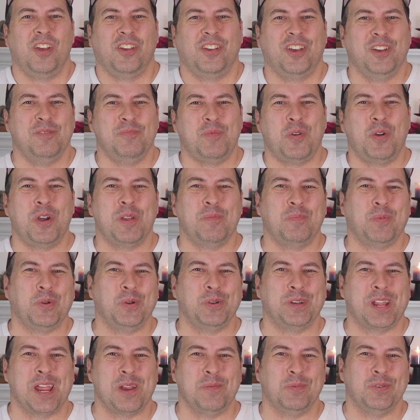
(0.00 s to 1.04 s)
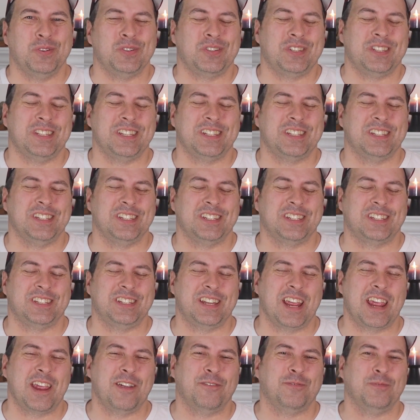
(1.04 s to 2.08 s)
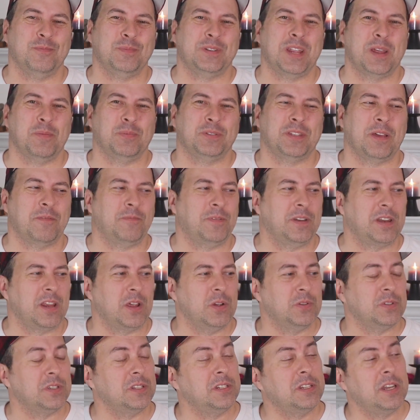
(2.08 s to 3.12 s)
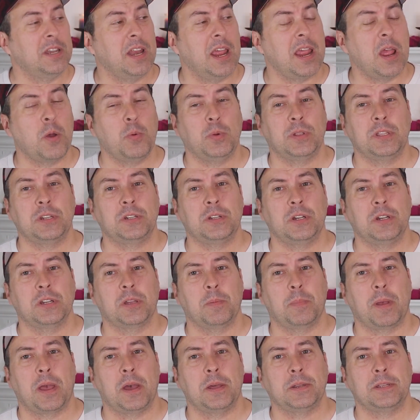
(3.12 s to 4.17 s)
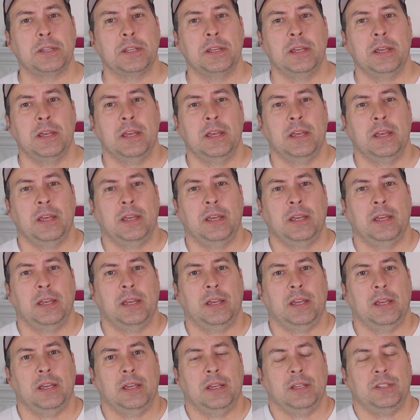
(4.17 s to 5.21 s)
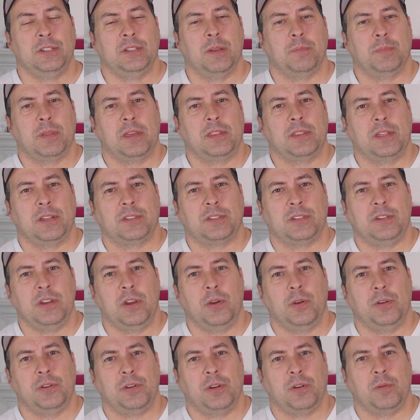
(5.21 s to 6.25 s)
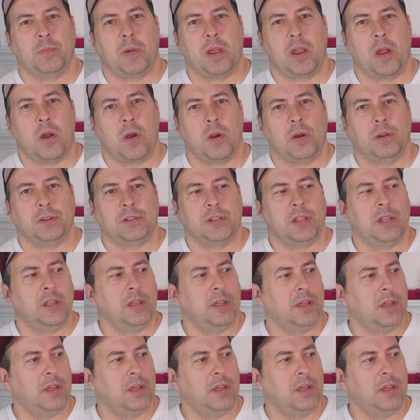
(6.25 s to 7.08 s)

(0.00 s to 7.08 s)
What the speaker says: Good morning, board gamers. This is Dave from Tabletop Videos, and today I wanted to talk about something that's near and dear to my heart.